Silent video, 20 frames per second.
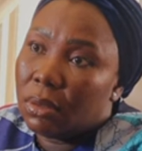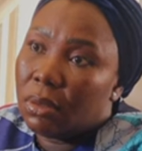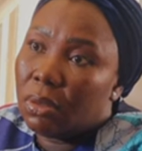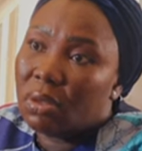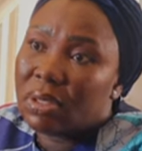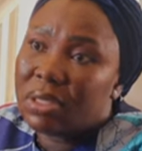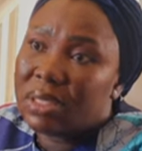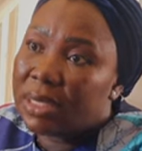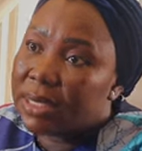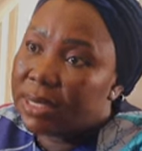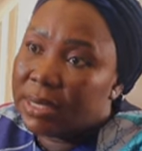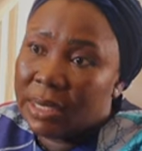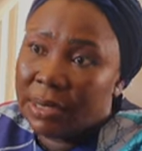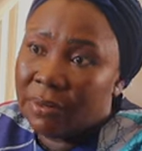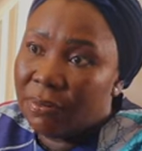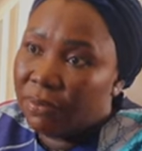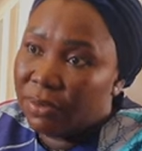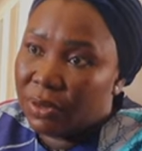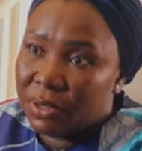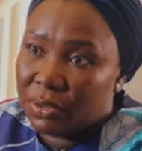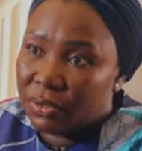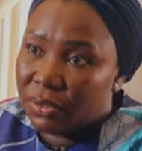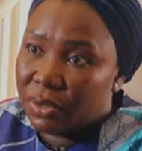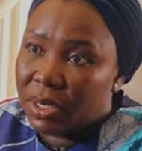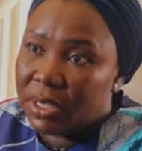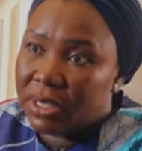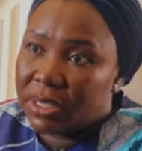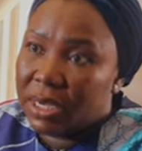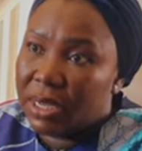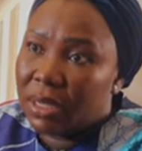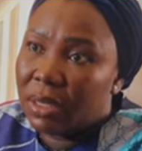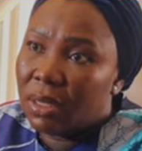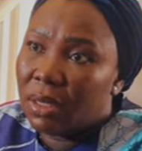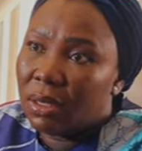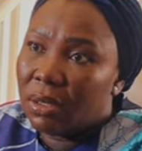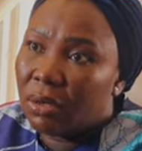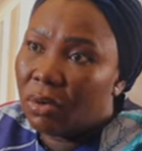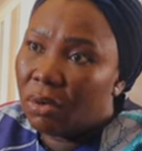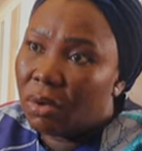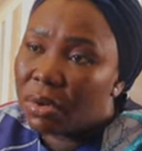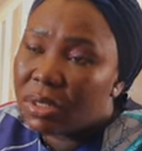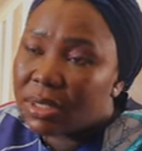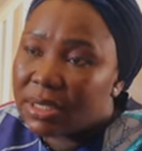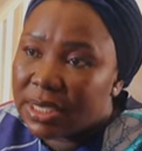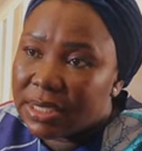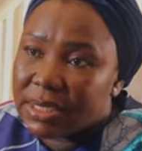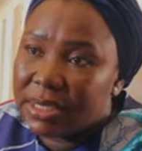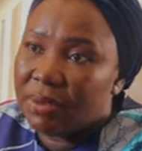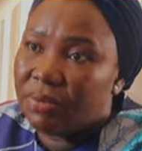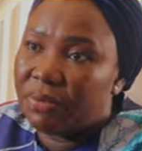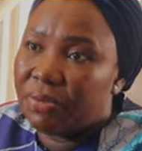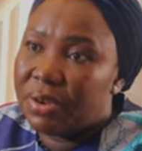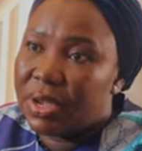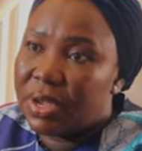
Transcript: Not just the infrastructure, not just the free